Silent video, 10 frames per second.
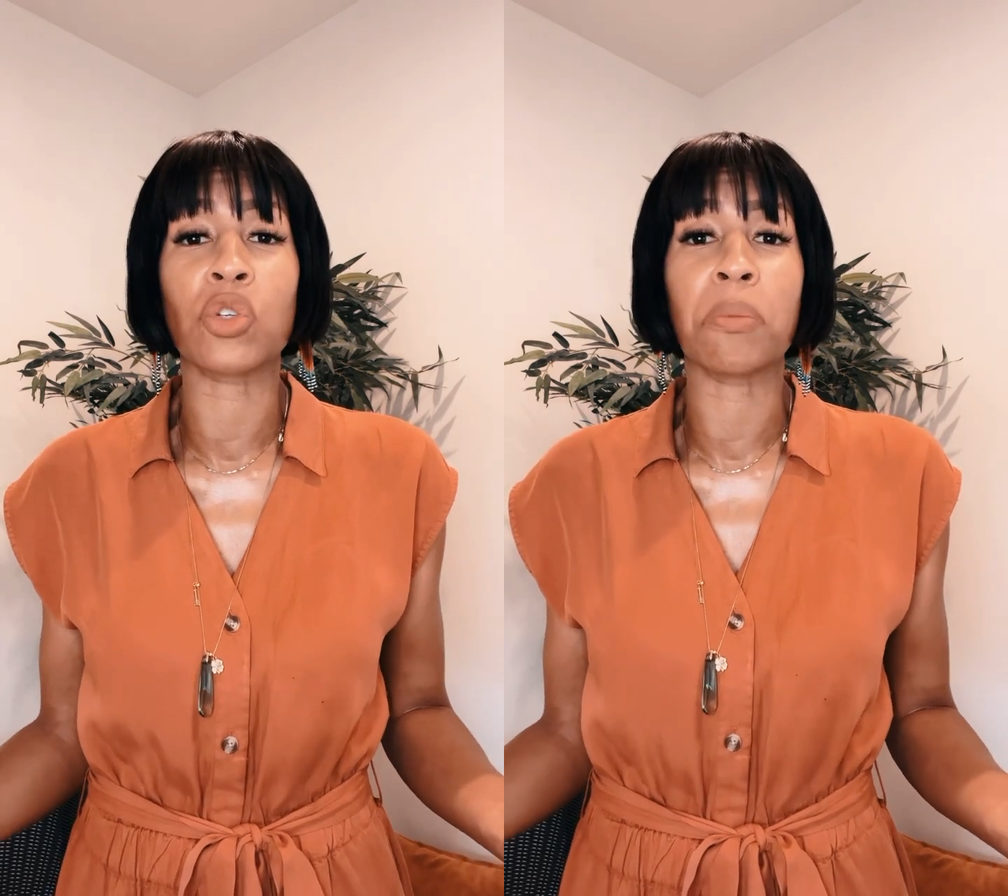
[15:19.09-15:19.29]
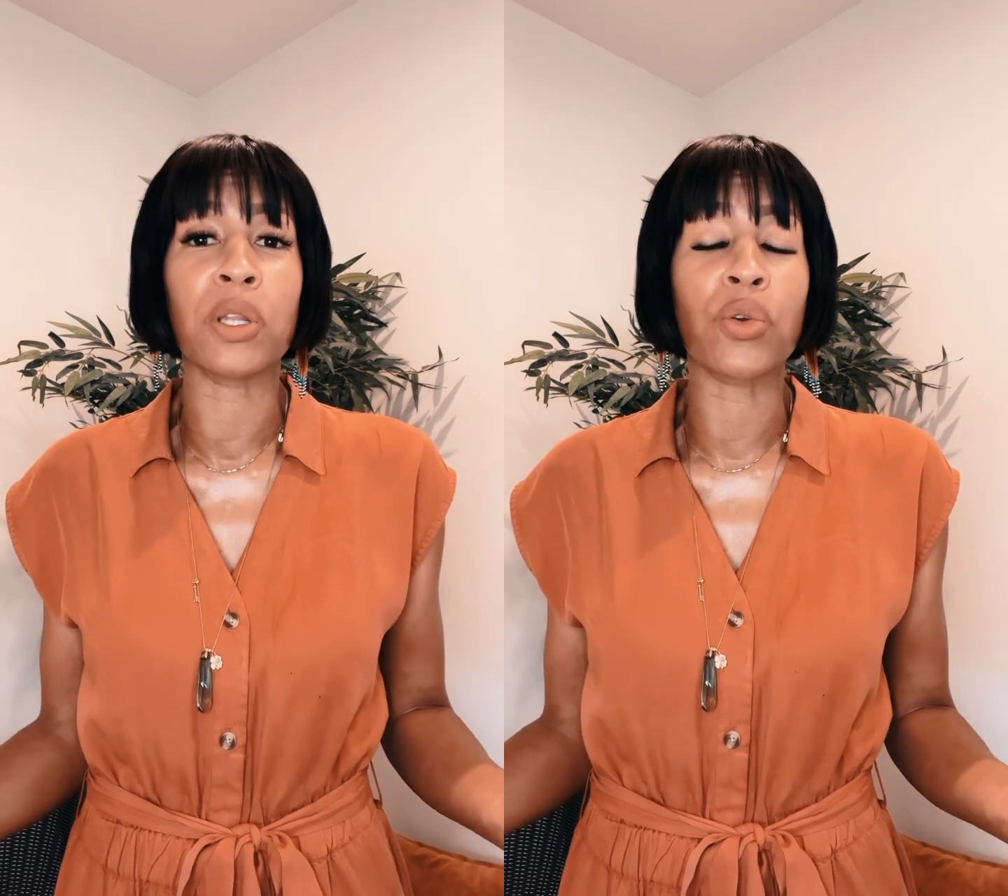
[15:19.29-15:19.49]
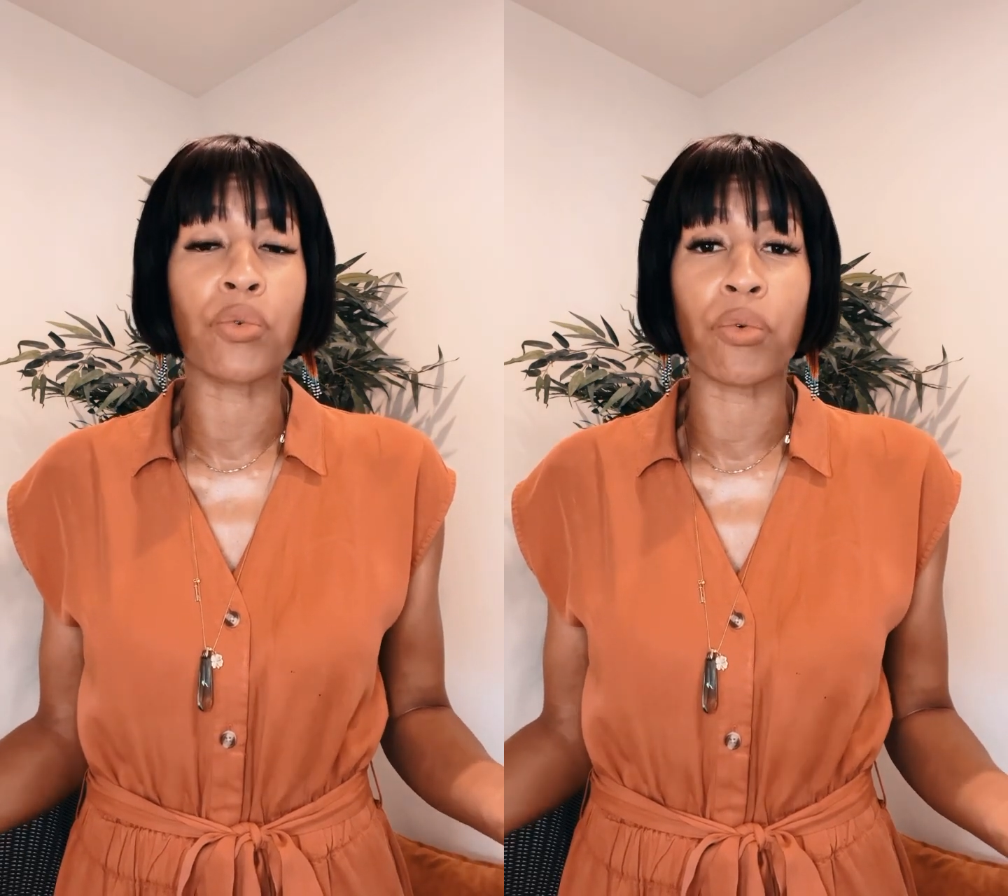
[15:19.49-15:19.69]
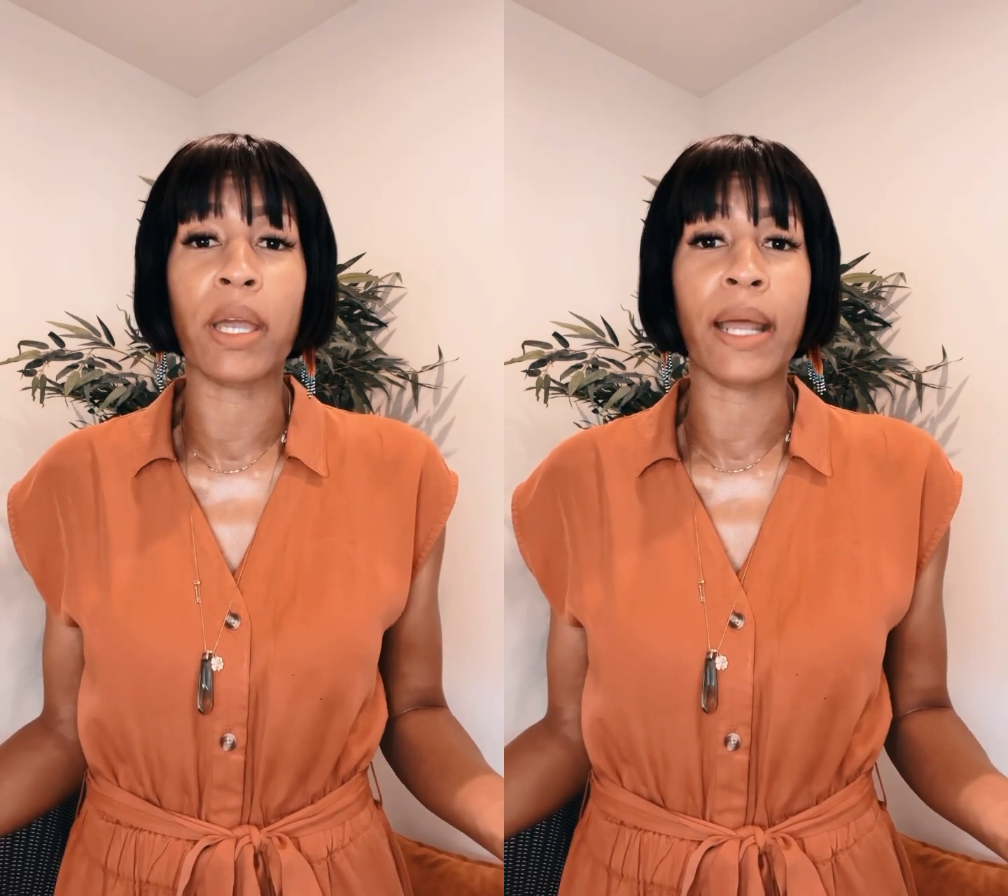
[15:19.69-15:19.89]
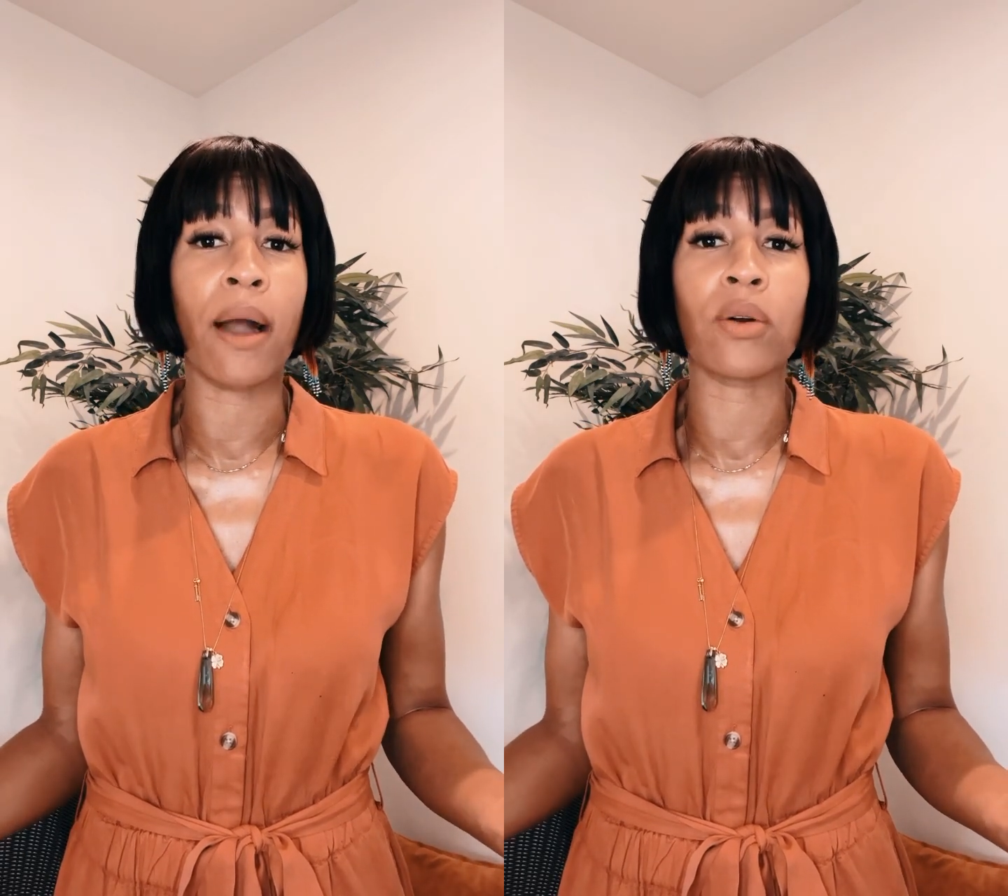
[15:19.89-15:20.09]
so many
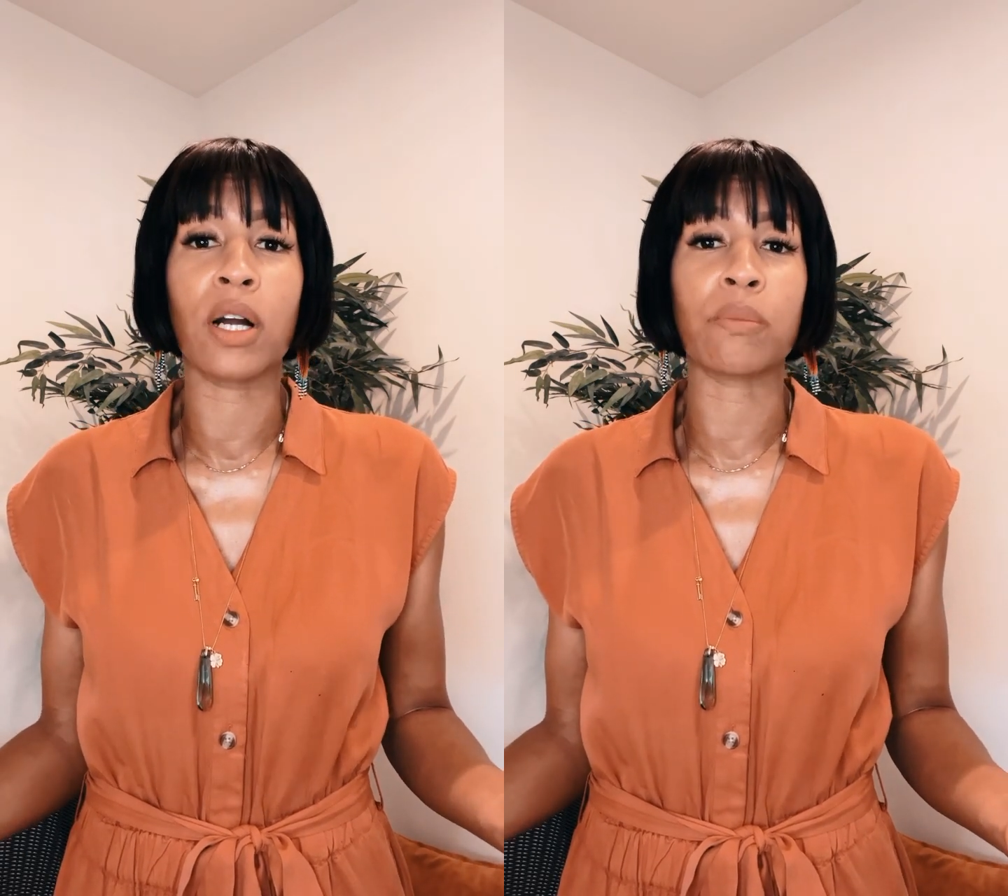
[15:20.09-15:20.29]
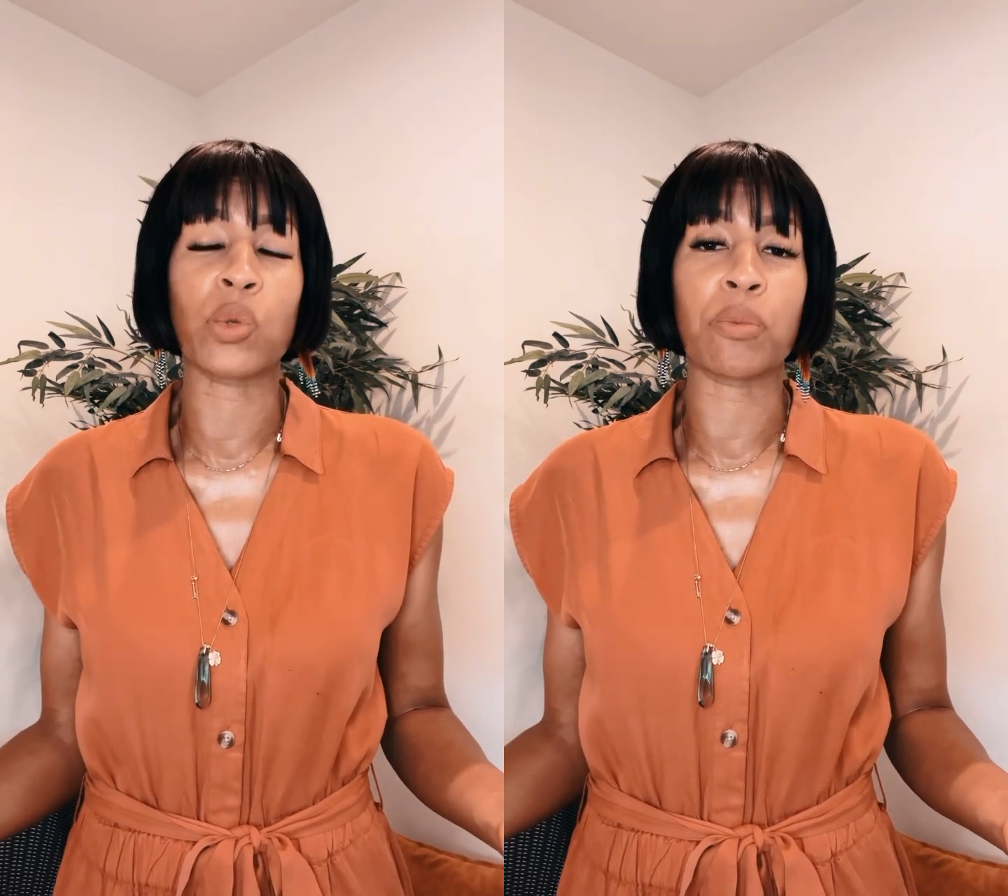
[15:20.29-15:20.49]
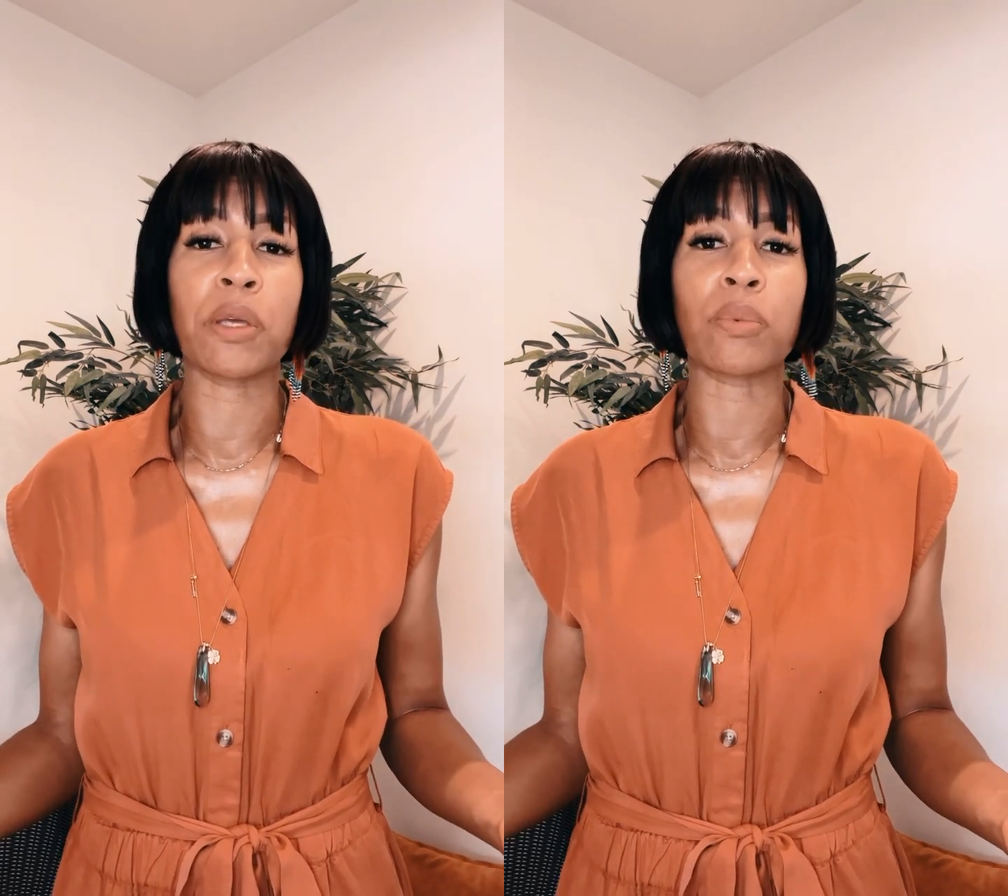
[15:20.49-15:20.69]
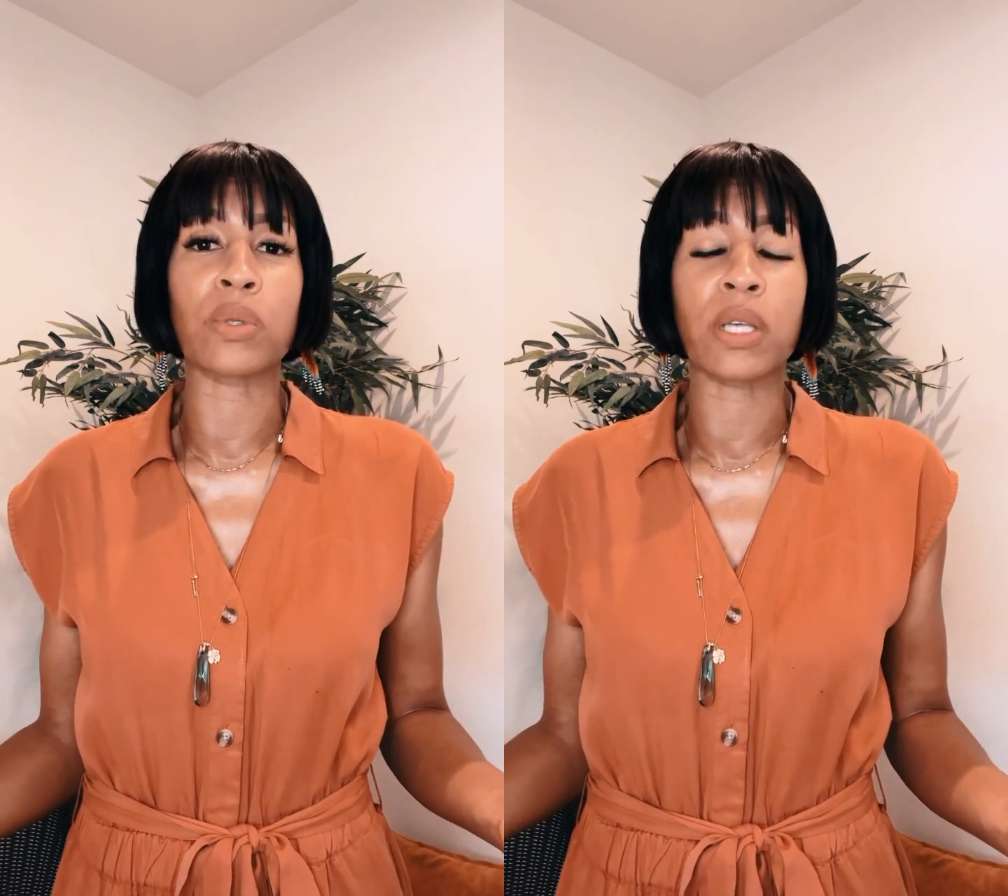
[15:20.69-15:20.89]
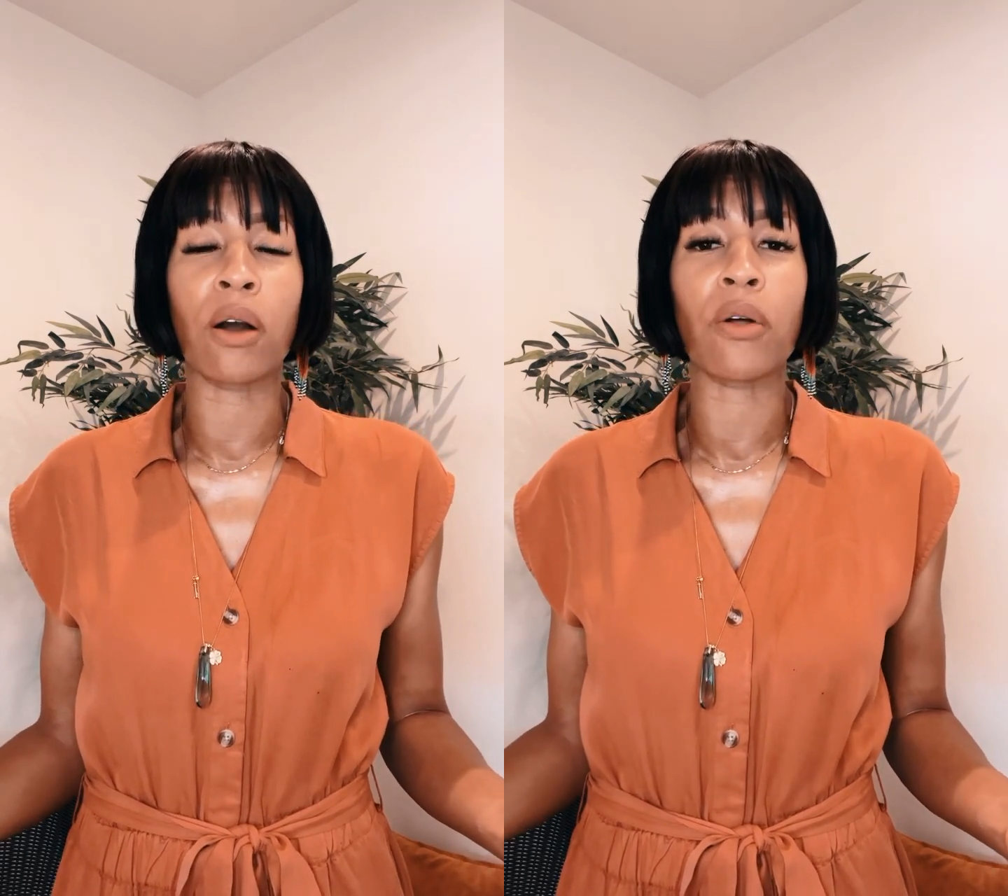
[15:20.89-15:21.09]
great outcomes with
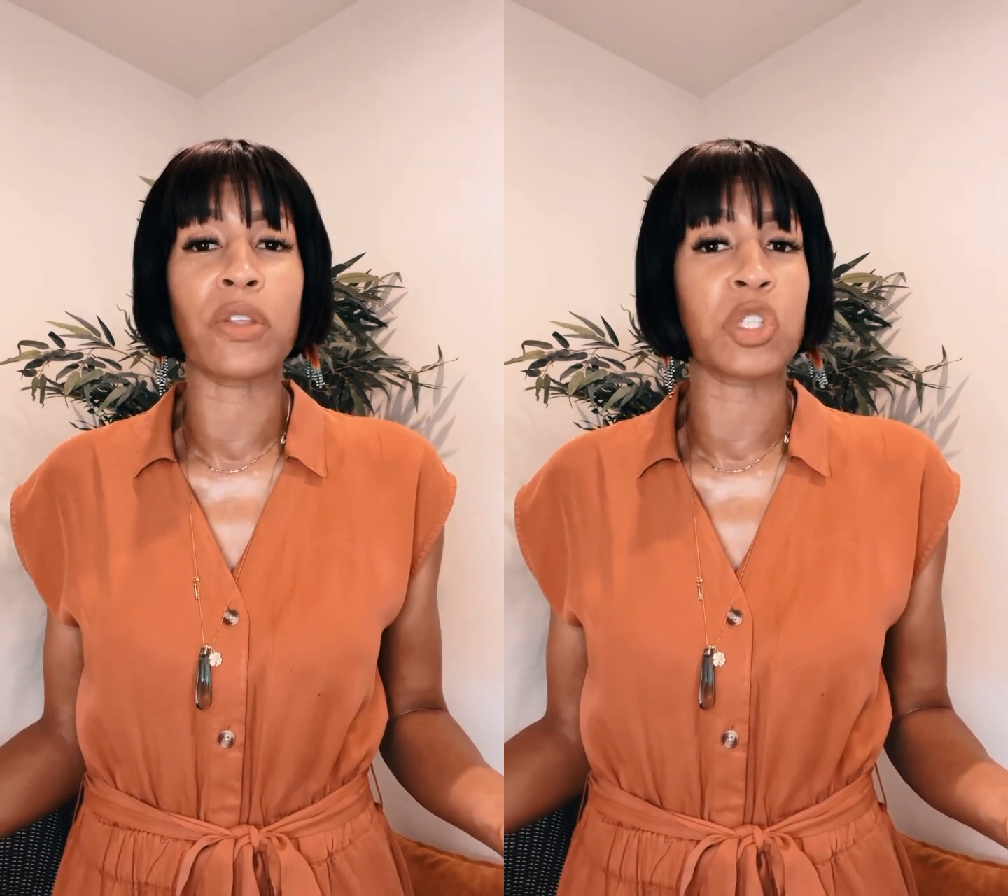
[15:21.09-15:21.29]
people's health,